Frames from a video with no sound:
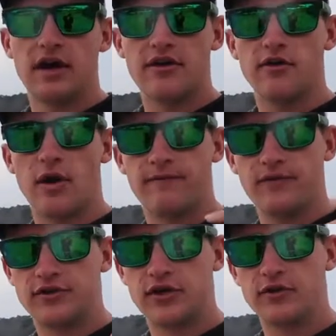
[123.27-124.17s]
I know a
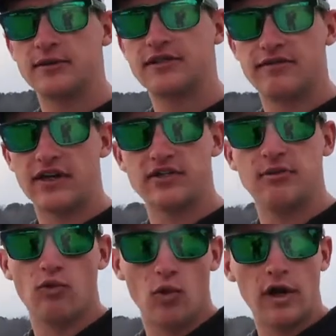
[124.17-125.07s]
few tournaments have actually
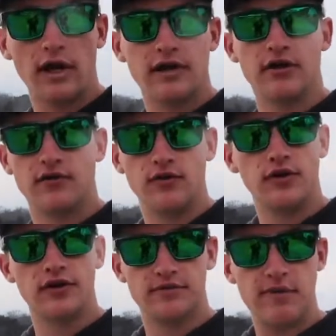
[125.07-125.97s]
been won out of here a
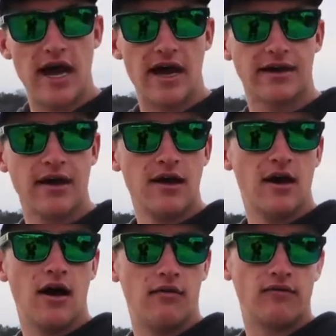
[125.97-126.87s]
few years back
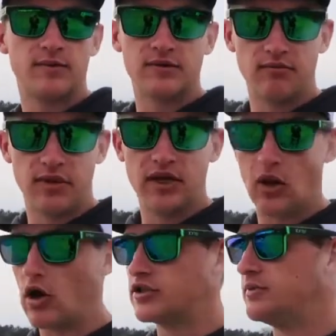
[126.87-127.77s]
from some big
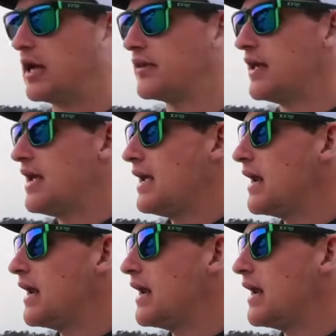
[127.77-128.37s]
largemouth.